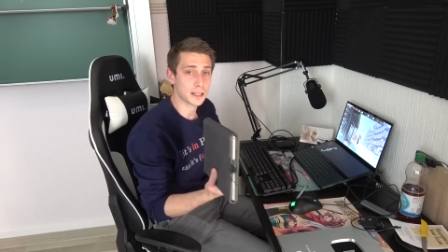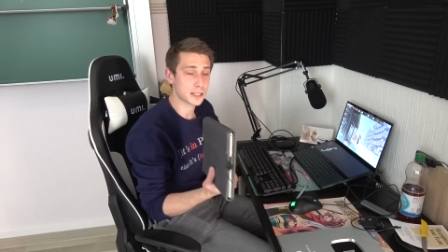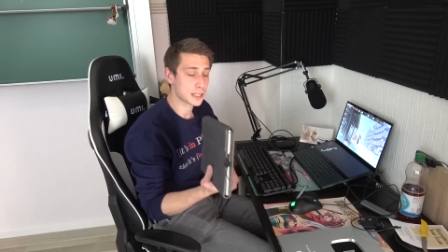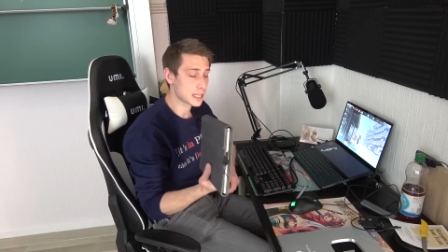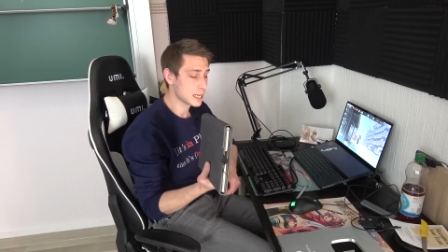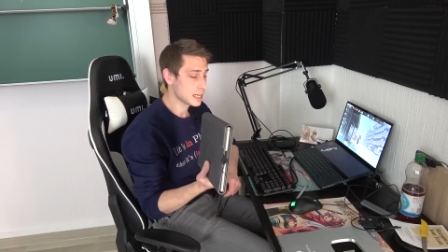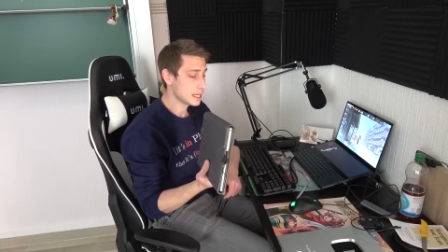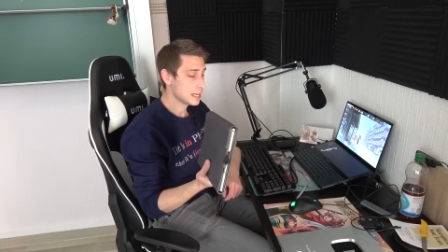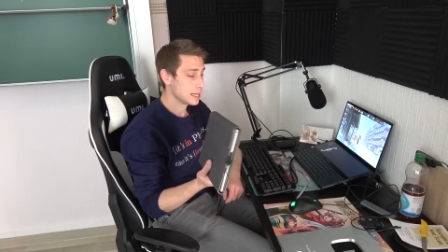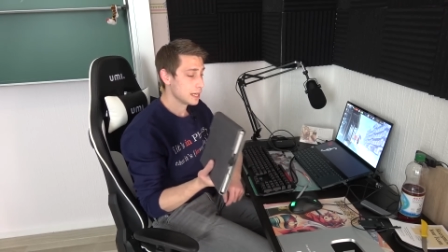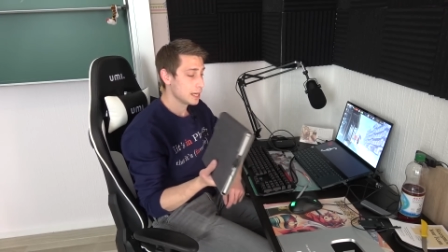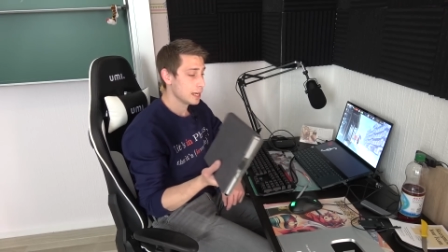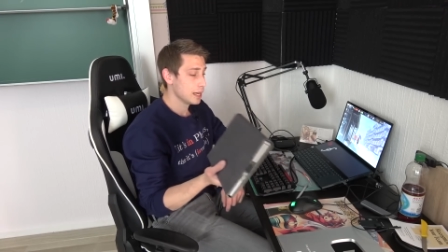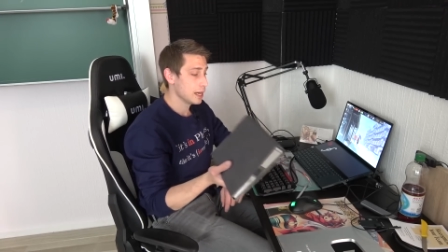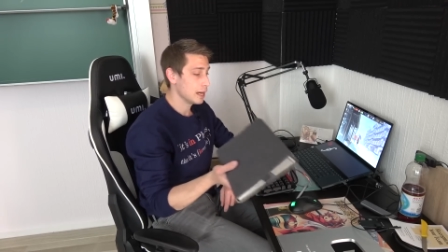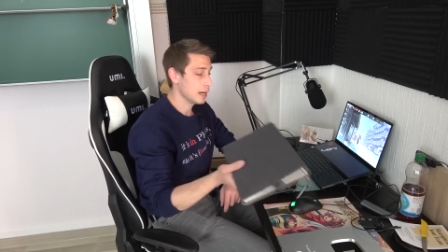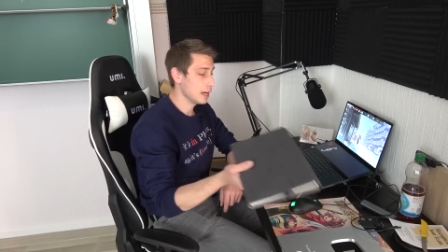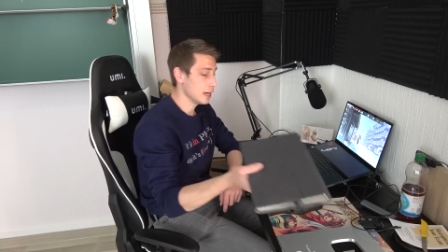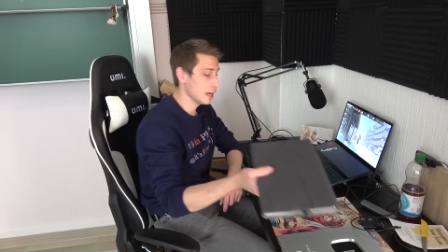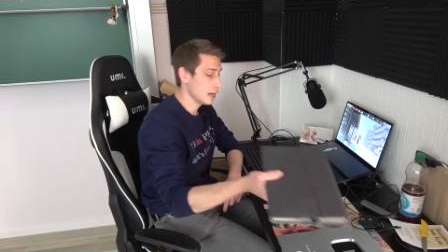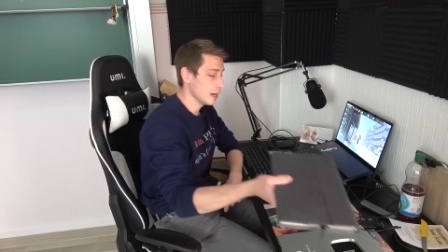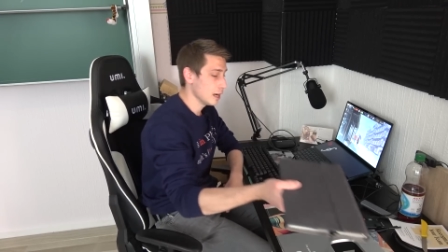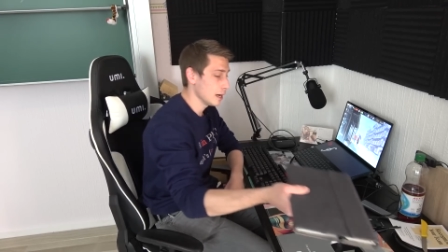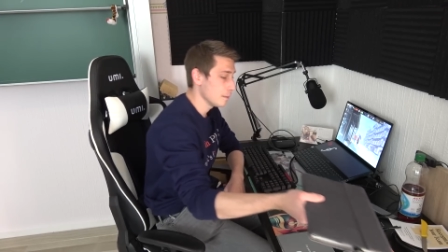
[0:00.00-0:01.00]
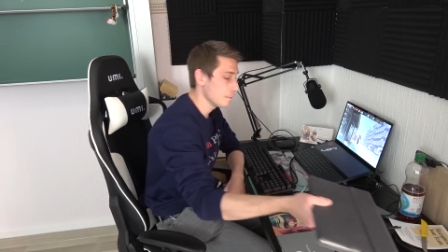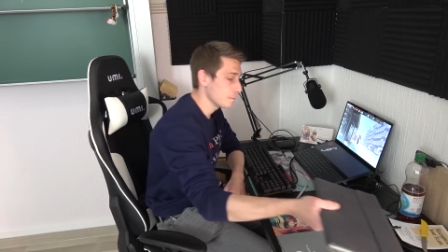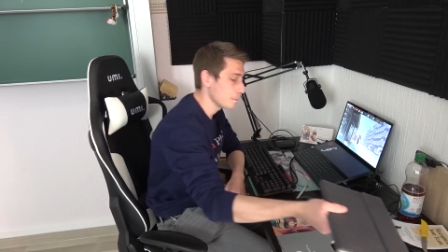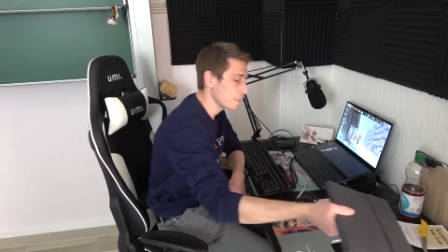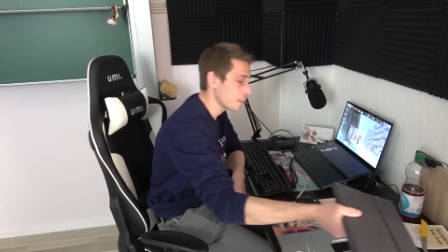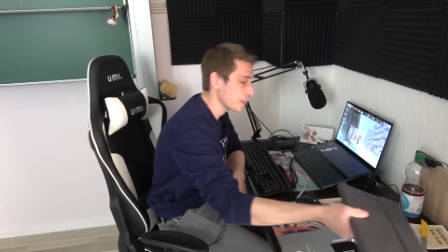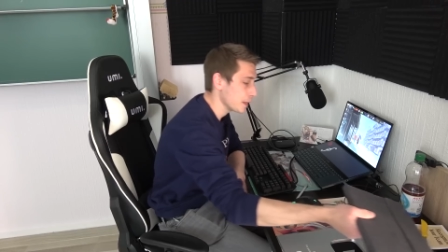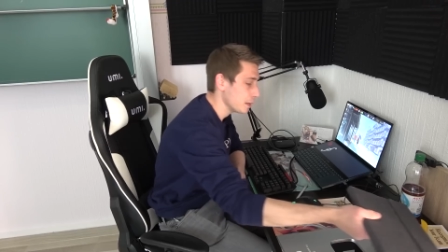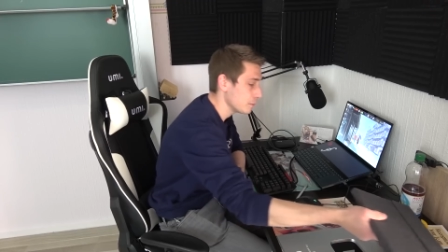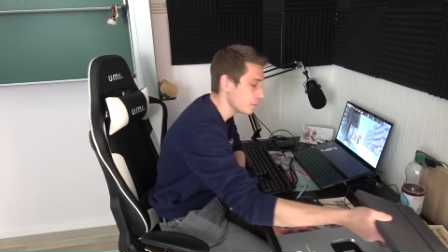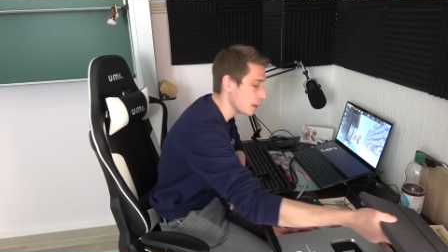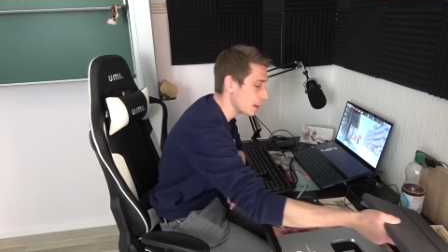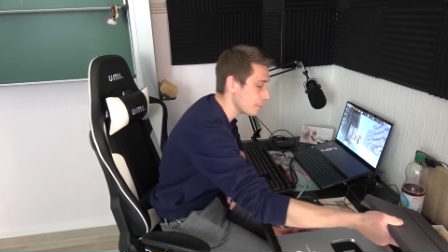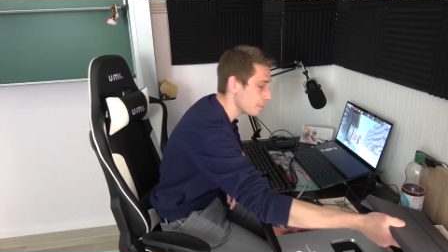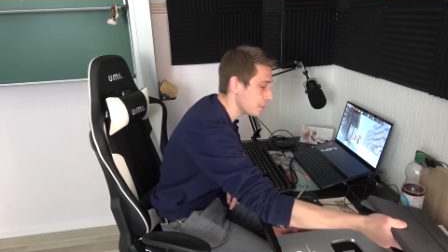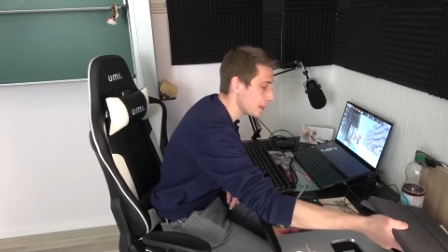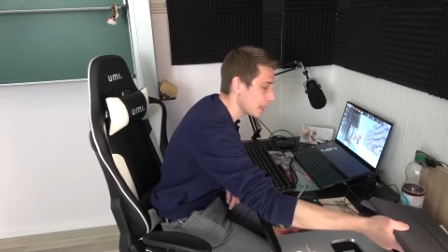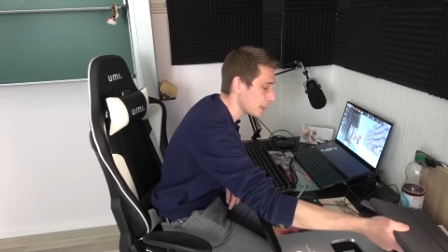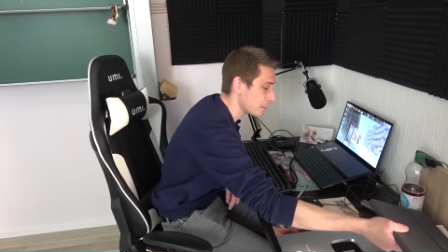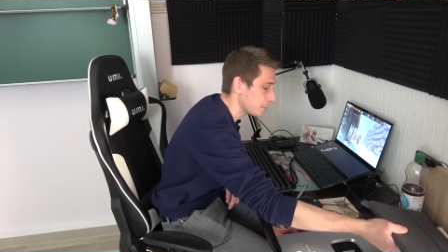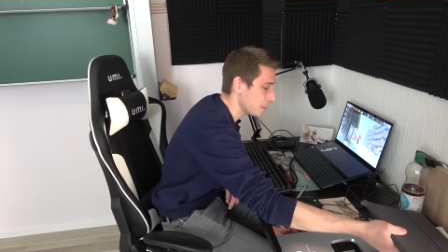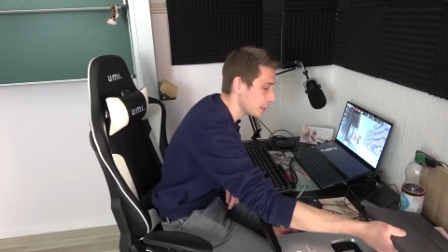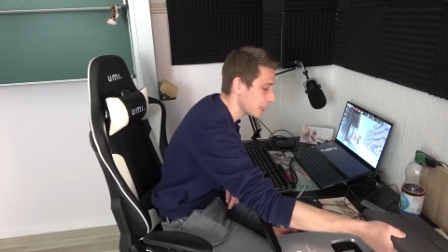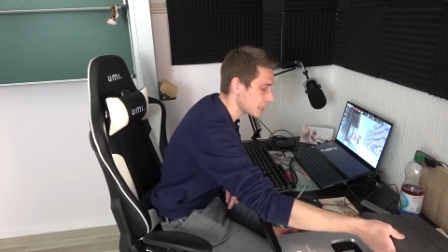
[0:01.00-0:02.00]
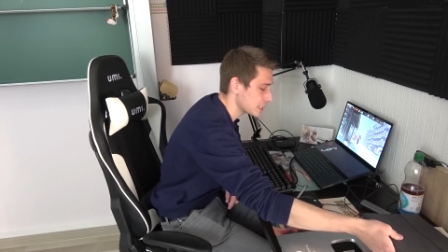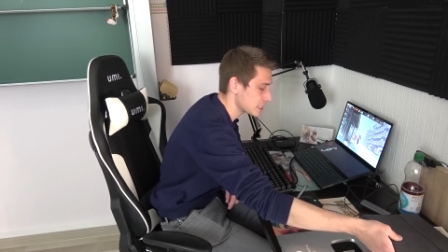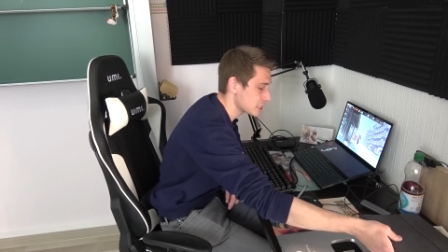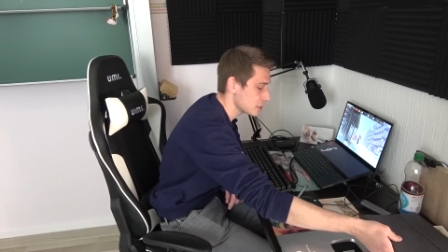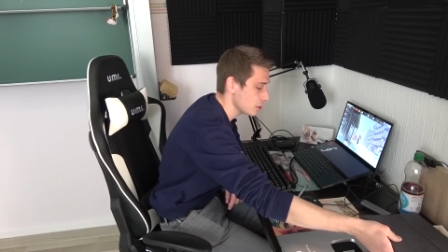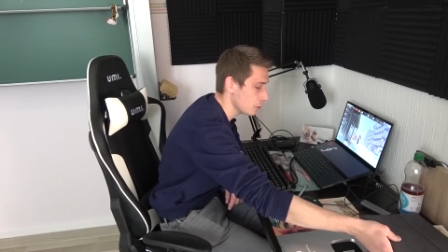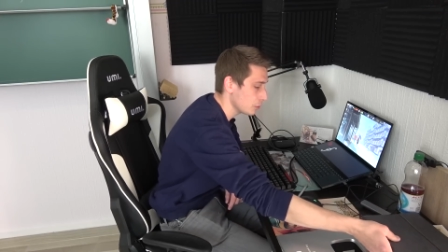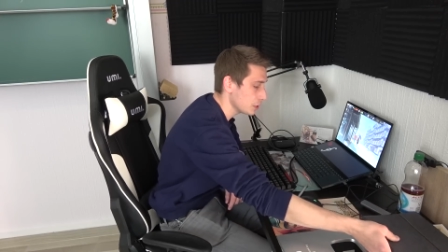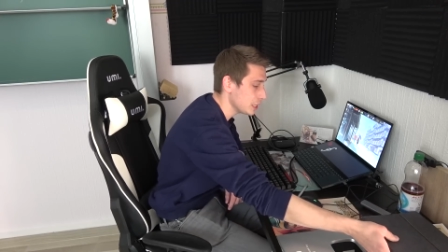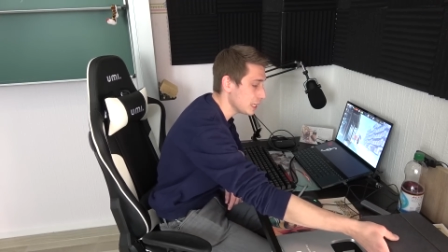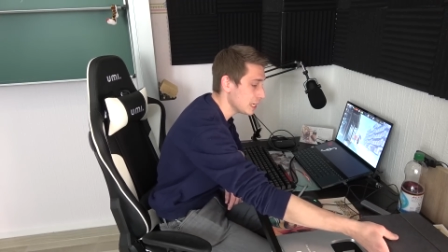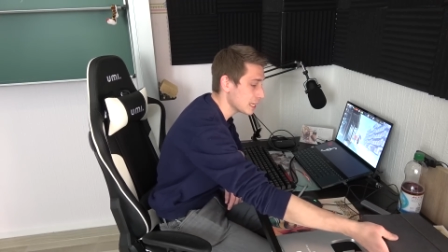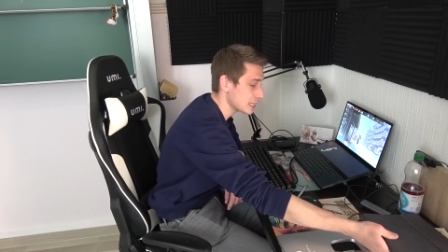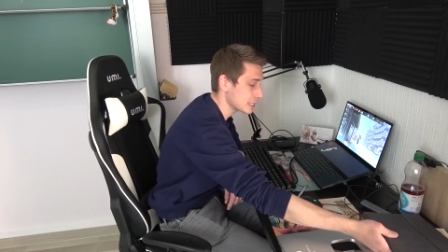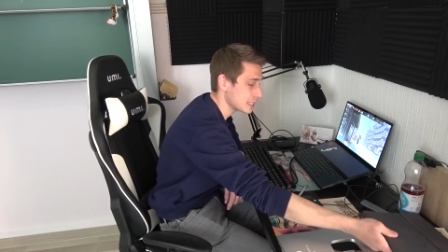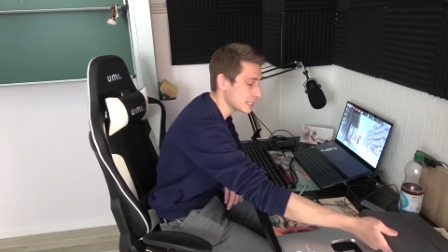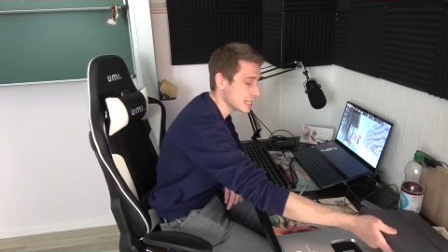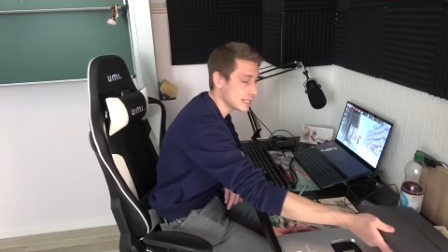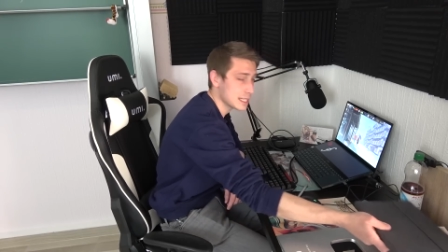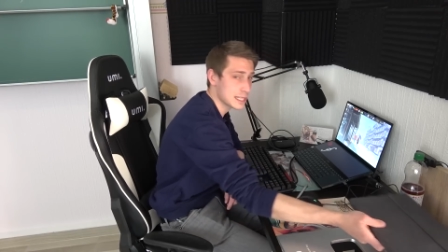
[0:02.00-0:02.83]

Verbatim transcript: it in my backpack. So yeah,